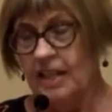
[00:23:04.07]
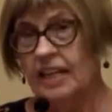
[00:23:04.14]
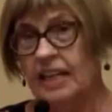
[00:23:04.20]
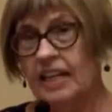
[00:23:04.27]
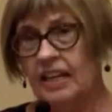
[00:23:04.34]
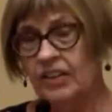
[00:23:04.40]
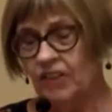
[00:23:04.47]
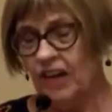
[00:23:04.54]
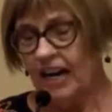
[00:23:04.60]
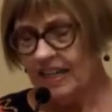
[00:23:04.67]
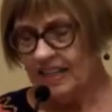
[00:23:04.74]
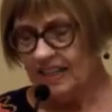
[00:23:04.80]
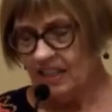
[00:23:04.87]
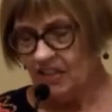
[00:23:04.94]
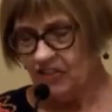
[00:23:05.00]
In writing
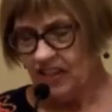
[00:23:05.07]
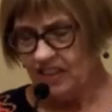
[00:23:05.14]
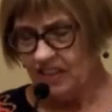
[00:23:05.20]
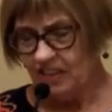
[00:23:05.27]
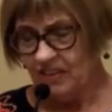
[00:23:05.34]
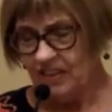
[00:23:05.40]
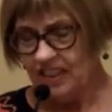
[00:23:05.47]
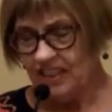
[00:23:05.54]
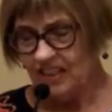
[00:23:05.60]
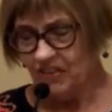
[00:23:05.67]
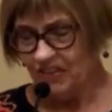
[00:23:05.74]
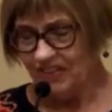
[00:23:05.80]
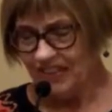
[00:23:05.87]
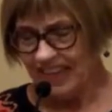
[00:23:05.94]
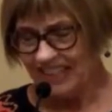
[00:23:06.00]
this, this
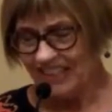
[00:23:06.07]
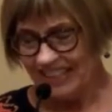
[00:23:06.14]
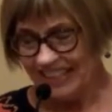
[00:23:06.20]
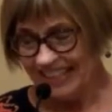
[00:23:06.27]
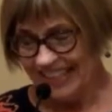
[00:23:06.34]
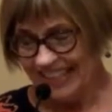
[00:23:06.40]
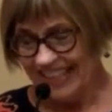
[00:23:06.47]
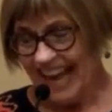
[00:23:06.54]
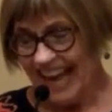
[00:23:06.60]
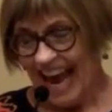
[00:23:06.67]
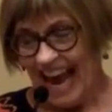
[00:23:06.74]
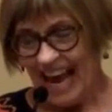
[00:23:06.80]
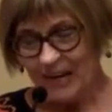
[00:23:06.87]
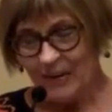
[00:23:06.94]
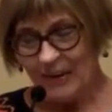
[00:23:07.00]
reflection, I
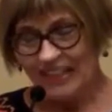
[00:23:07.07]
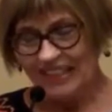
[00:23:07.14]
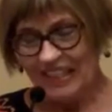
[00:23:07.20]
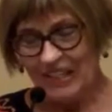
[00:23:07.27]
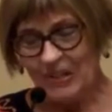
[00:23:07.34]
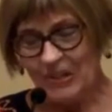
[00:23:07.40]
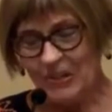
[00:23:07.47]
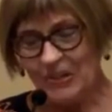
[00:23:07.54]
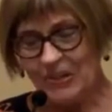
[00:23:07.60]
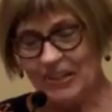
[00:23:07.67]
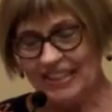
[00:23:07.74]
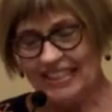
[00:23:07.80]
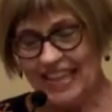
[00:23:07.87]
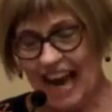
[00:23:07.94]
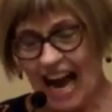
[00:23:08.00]
quickly Googled
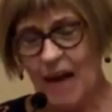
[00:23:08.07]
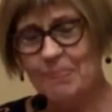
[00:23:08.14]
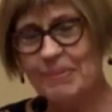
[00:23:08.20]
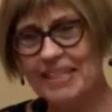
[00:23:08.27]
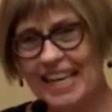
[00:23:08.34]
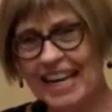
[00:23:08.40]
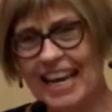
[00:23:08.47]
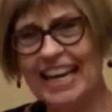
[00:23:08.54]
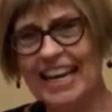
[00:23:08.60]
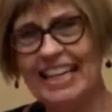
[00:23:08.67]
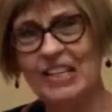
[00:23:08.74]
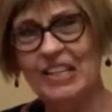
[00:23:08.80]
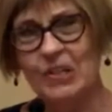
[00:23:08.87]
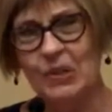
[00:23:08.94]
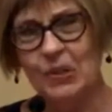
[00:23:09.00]
top 10
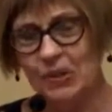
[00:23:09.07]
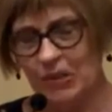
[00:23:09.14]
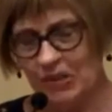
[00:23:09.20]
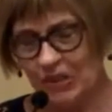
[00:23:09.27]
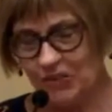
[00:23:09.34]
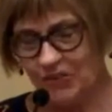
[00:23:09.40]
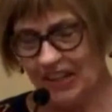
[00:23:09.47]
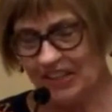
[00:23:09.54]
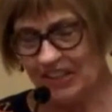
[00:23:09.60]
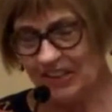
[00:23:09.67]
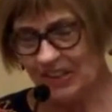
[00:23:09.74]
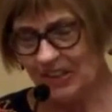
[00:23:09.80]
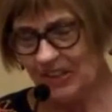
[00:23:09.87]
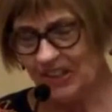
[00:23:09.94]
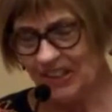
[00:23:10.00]
New Year's
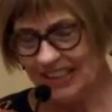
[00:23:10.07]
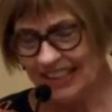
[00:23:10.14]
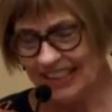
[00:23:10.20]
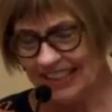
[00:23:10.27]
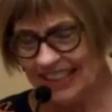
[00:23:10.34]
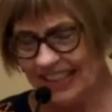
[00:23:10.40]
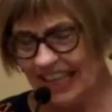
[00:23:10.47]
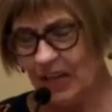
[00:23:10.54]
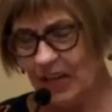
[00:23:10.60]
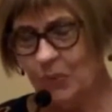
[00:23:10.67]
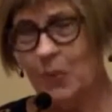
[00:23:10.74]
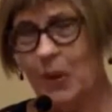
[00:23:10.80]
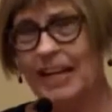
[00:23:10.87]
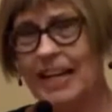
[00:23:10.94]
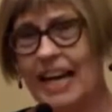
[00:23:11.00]
resolutions, and
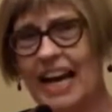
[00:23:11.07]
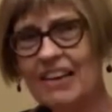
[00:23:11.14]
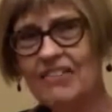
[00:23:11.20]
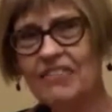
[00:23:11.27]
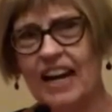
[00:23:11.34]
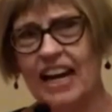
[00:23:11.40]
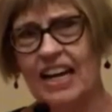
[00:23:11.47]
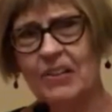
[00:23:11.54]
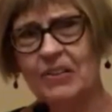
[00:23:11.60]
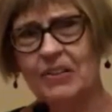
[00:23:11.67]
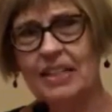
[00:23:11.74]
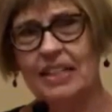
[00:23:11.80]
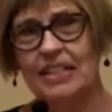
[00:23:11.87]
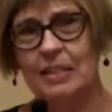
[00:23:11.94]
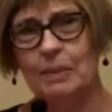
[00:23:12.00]
what I found
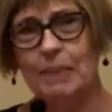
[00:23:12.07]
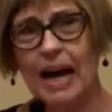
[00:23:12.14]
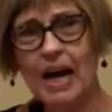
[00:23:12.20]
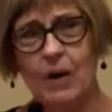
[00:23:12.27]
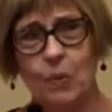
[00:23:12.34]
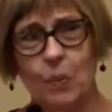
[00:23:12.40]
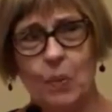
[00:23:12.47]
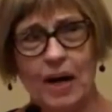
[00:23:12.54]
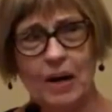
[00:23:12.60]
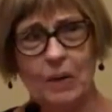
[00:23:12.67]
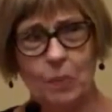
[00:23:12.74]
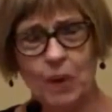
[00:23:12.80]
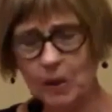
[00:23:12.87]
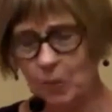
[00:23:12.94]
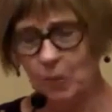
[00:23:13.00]
is about what
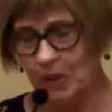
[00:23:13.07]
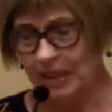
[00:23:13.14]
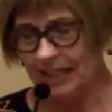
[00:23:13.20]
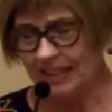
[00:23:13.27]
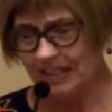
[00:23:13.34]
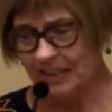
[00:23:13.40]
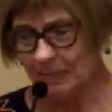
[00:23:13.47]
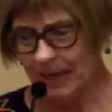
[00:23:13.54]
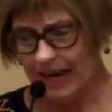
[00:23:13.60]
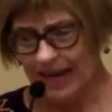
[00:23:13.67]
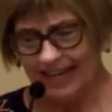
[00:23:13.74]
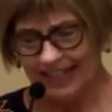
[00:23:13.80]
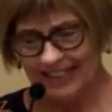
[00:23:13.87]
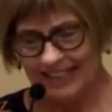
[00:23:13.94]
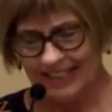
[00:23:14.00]
one would
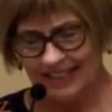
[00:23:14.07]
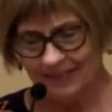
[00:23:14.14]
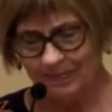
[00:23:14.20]
expect